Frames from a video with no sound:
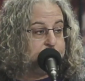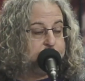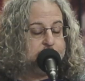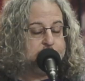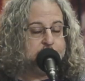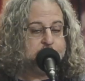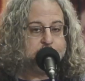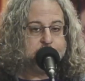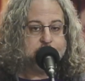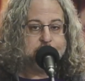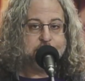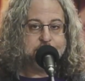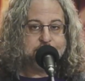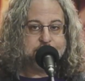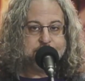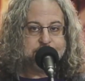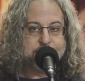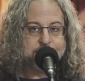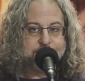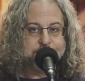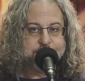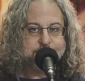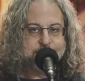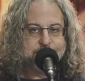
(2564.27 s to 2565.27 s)
and
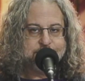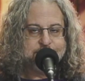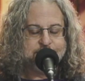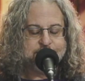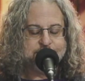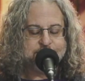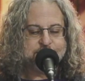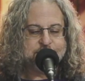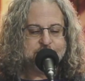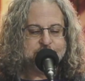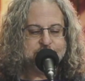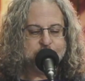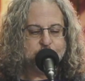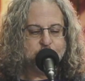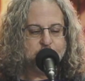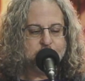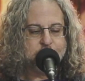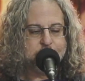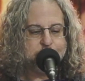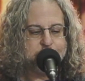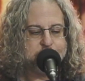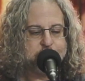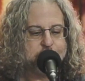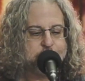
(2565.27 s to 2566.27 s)
get a sense of what
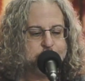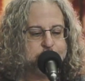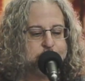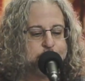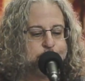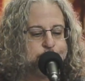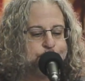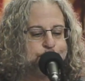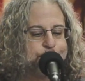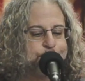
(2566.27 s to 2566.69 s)
I've been doing.